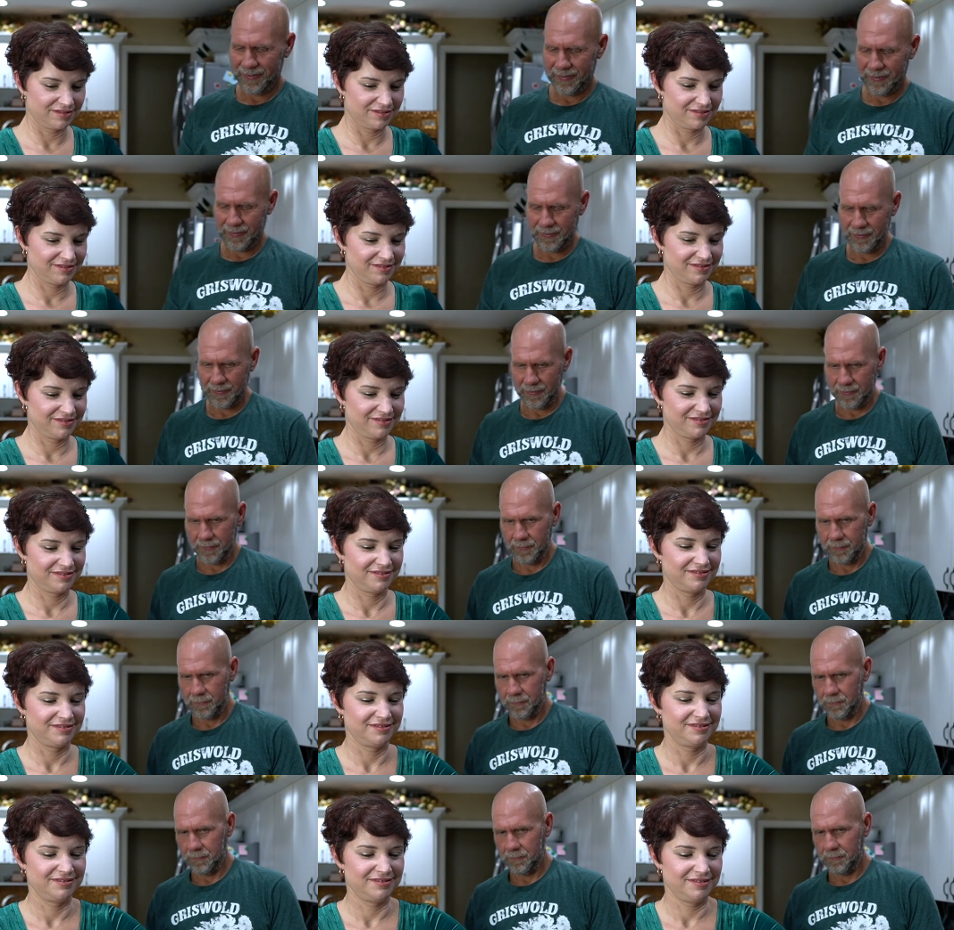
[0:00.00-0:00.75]

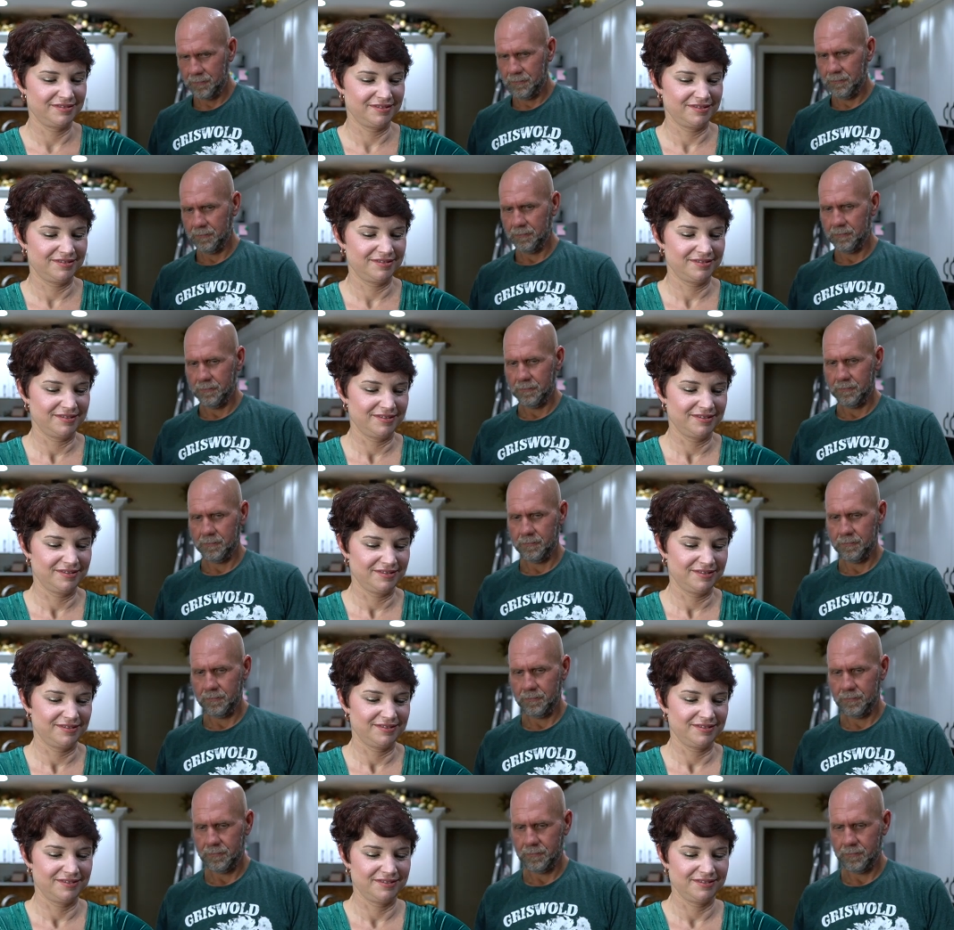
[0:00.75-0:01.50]

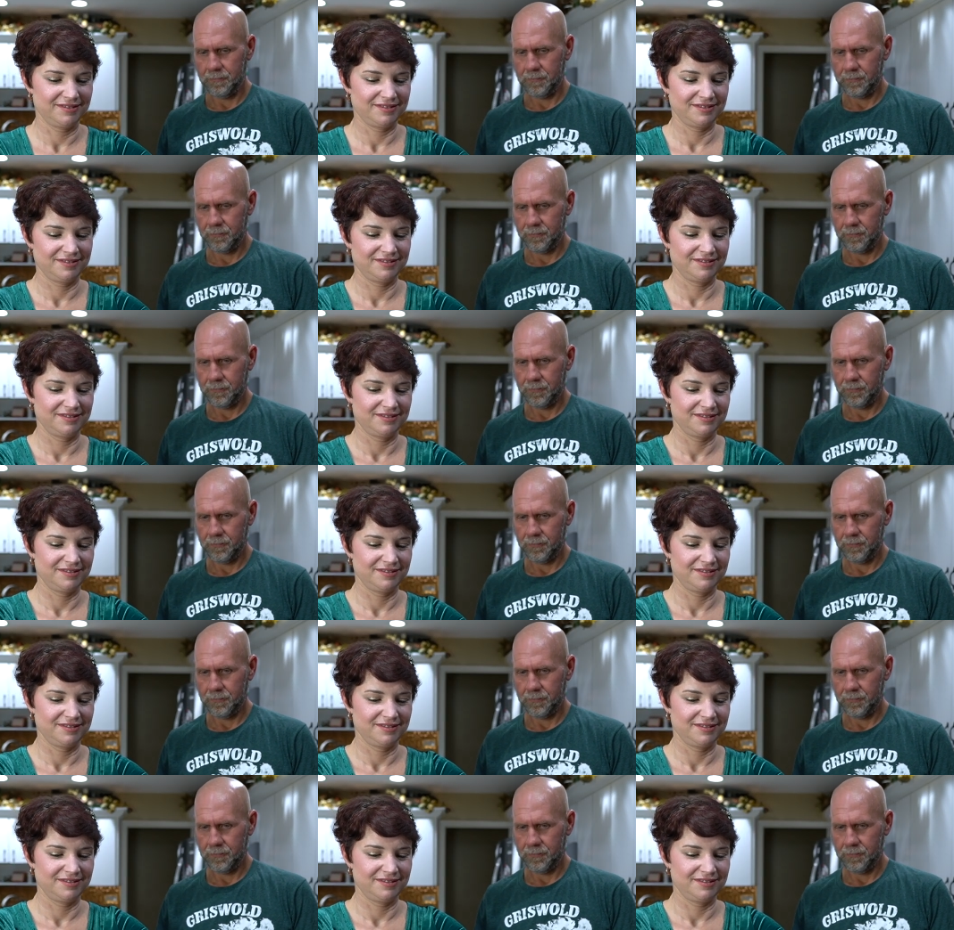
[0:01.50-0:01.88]
(no one is talking)